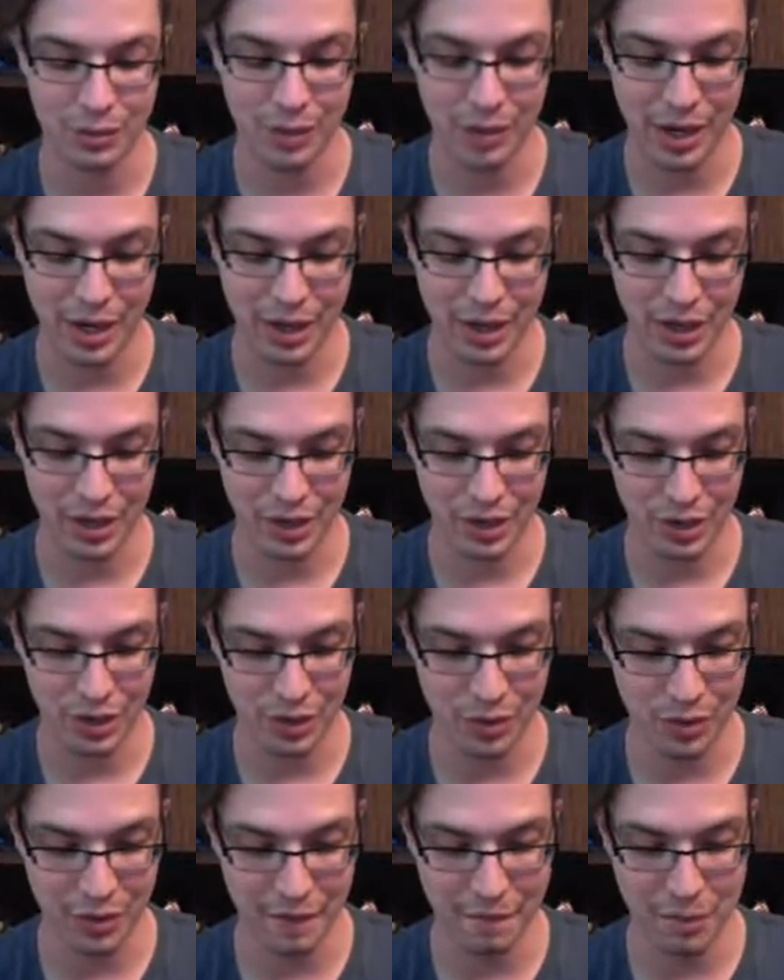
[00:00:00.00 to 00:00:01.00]
When
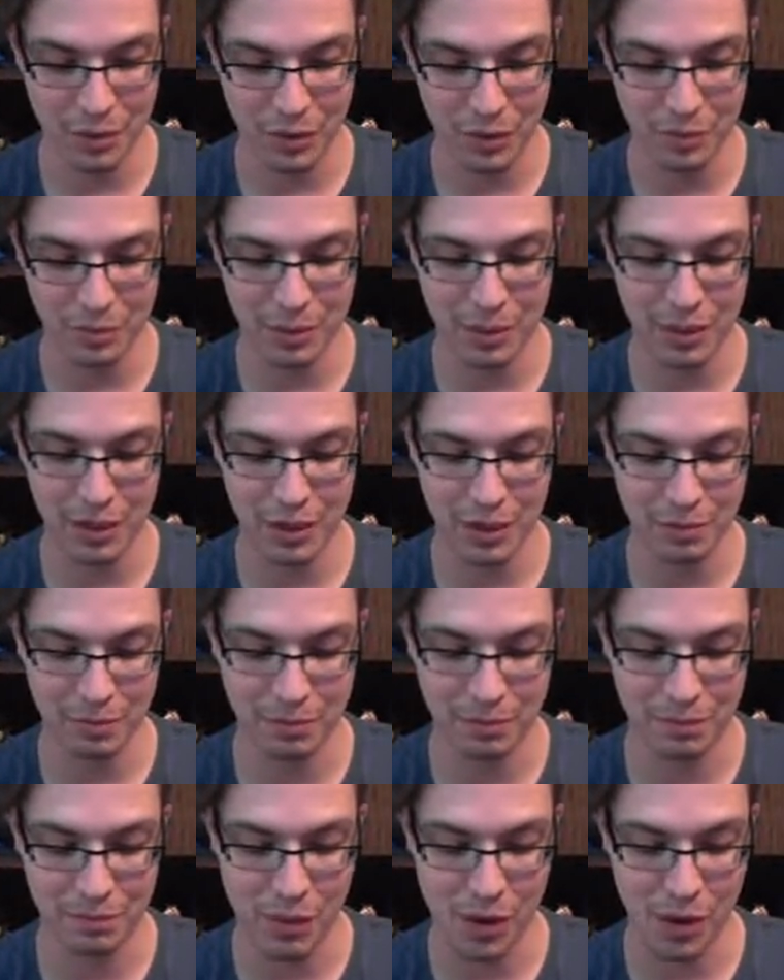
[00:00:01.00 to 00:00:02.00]
you have Pokemon on
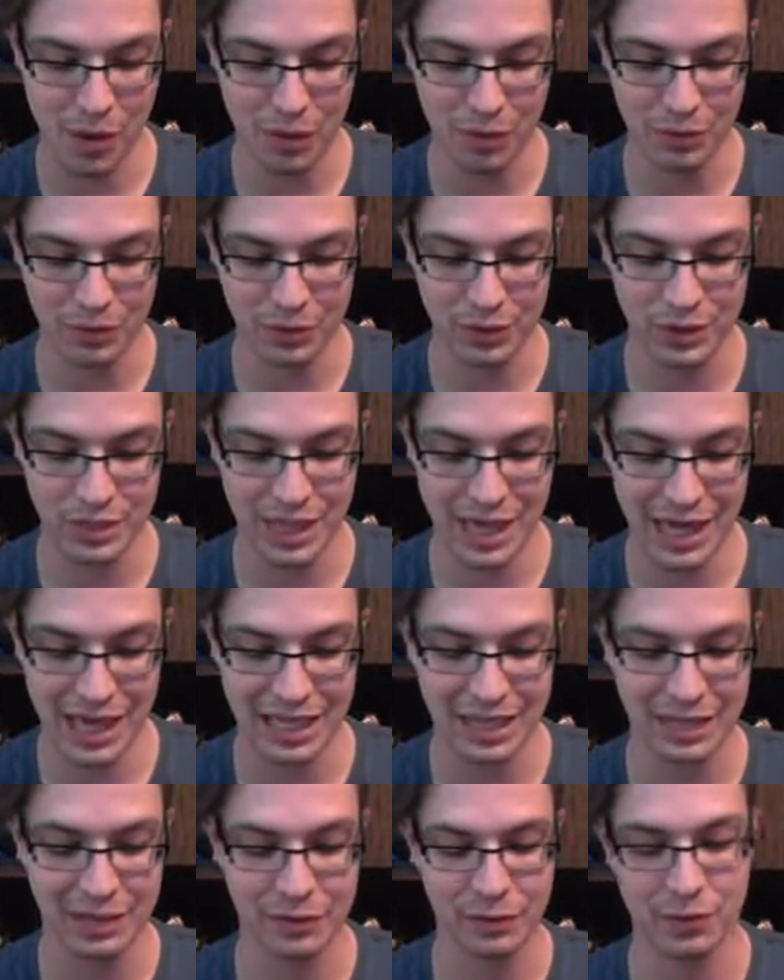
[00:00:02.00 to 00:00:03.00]
all
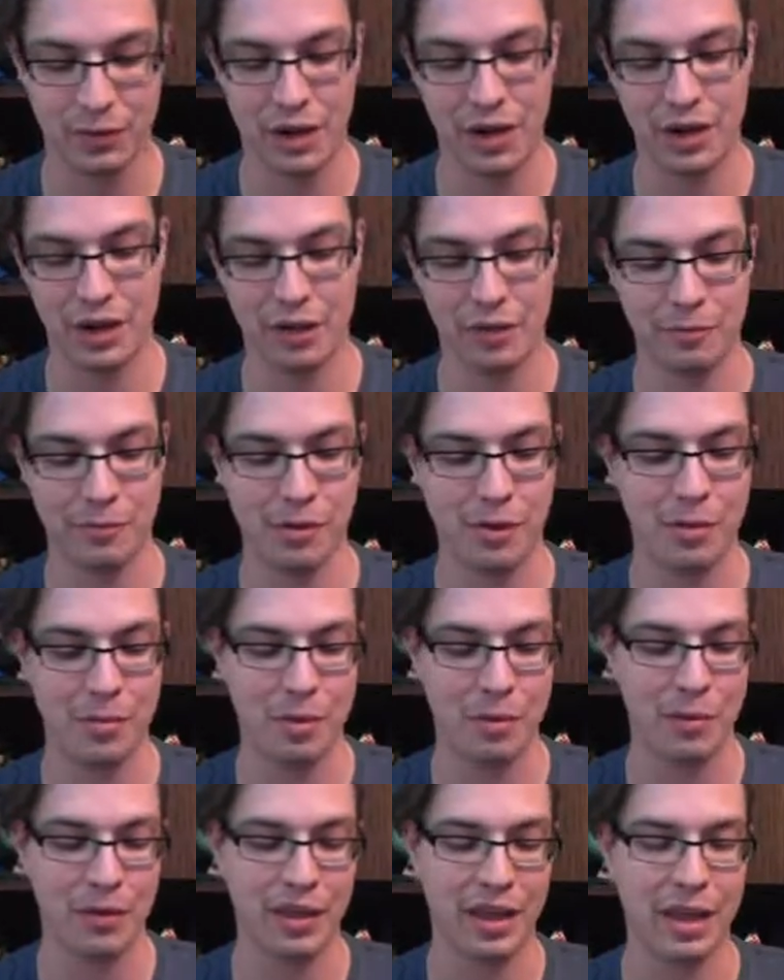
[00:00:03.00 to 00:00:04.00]
sides of another
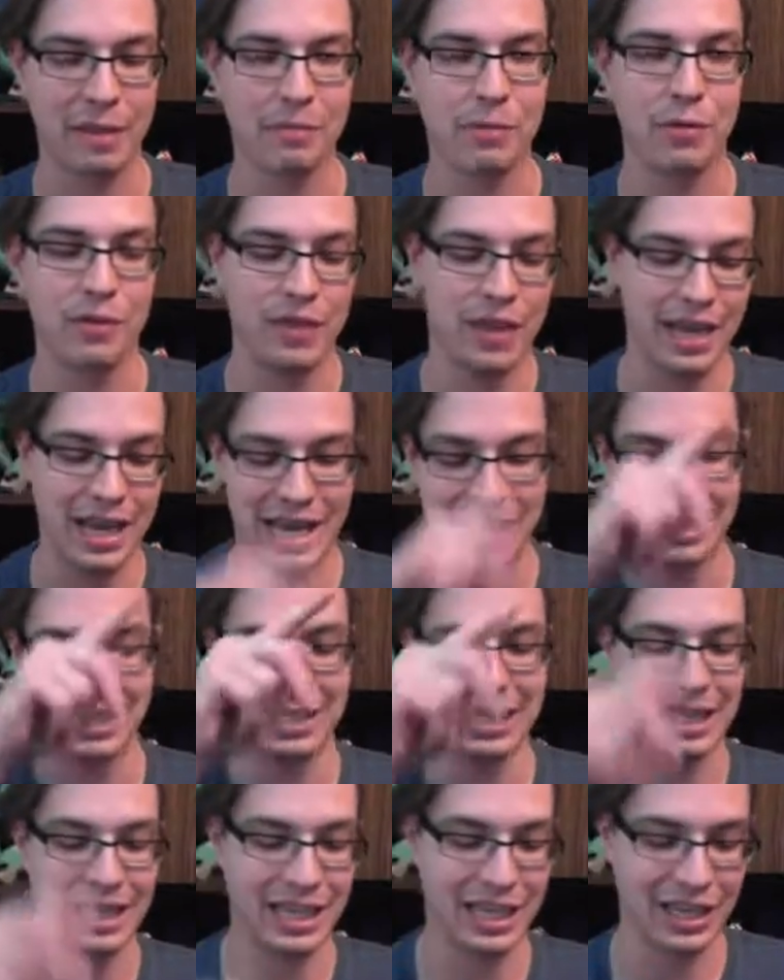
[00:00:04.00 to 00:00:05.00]
Pokemon where they can move, they
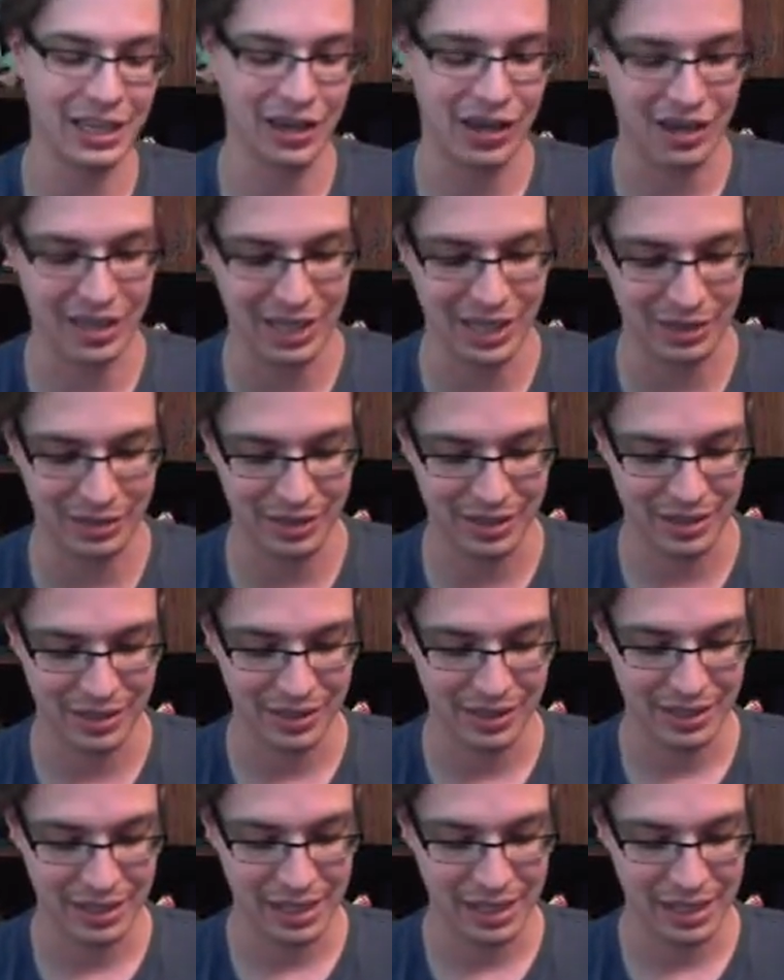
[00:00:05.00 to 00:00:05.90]
instantly get knocked out.